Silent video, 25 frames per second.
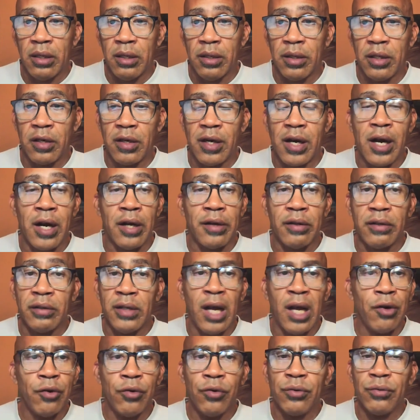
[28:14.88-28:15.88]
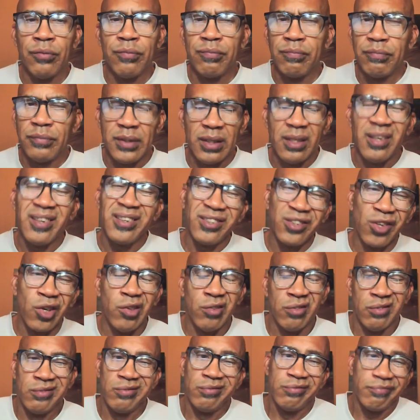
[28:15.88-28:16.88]
There are
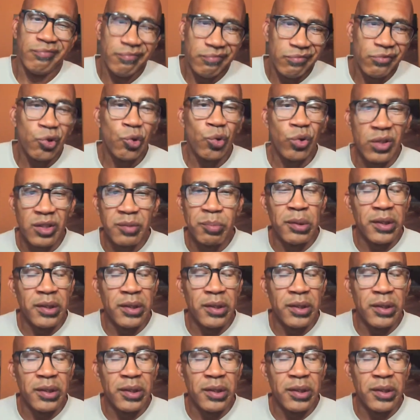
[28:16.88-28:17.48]
certain rules,